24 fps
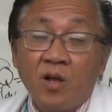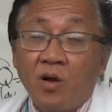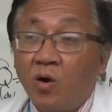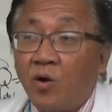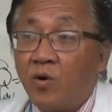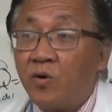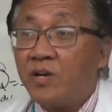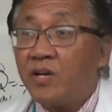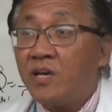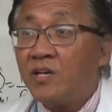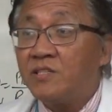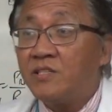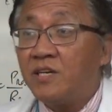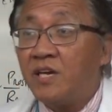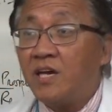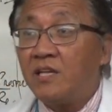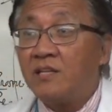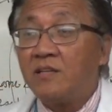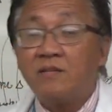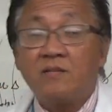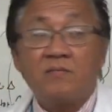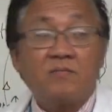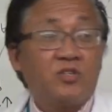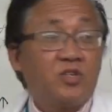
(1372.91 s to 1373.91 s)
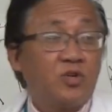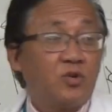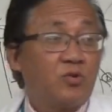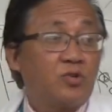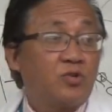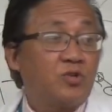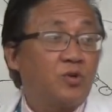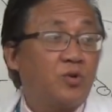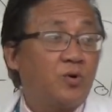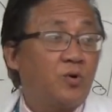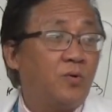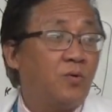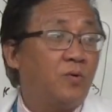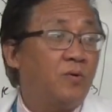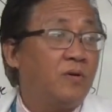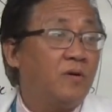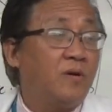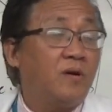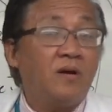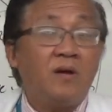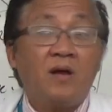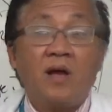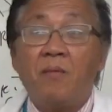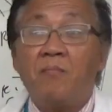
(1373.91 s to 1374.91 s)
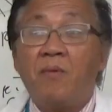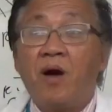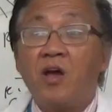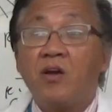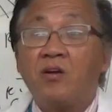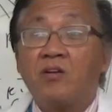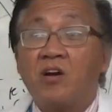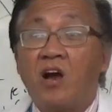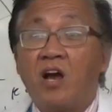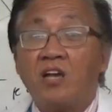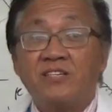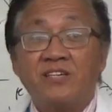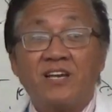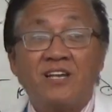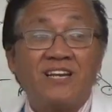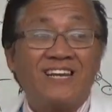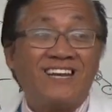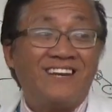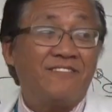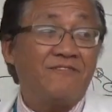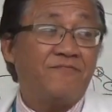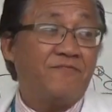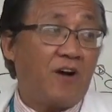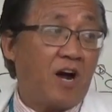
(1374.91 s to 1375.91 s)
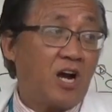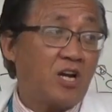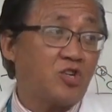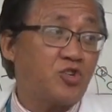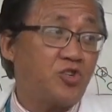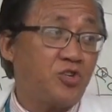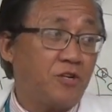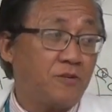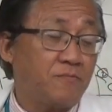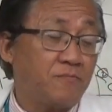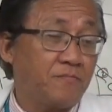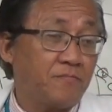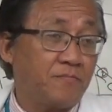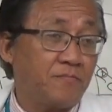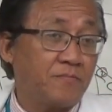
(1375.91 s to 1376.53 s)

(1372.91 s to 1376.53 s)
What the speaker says: or is it due to a myocardial infarction?